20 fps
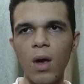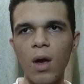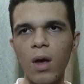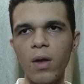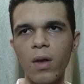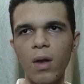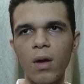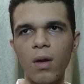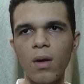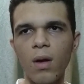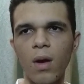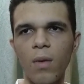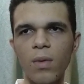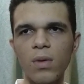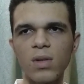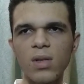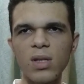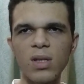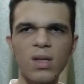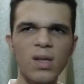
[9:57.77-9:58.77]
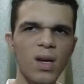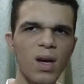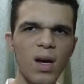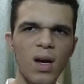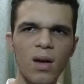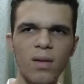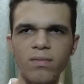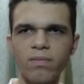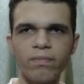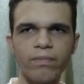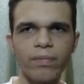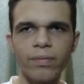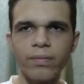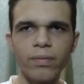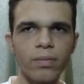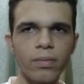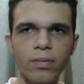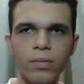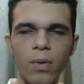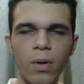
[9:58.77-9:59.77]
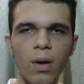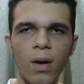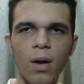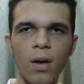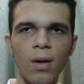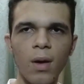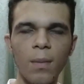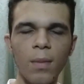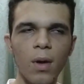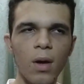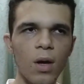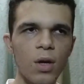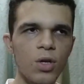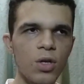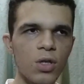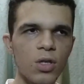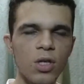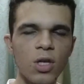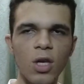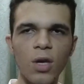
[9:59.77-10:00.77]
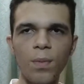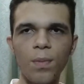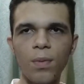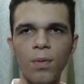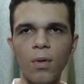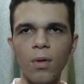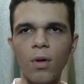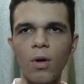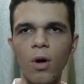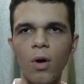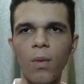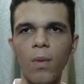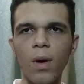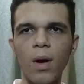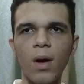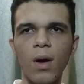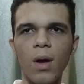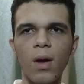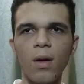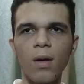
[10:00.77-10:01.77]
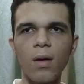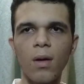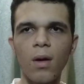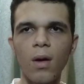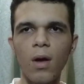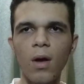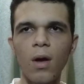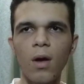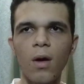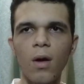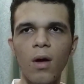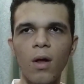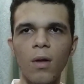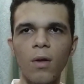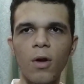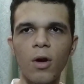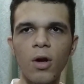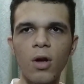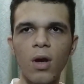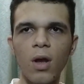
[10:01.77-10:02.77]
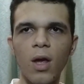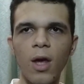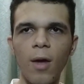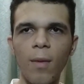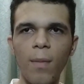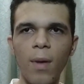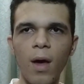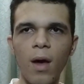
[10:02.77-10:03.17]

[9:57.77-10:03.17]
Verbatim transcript: And then I was like, yeah, okay, I'm gonna just keep going and learn the game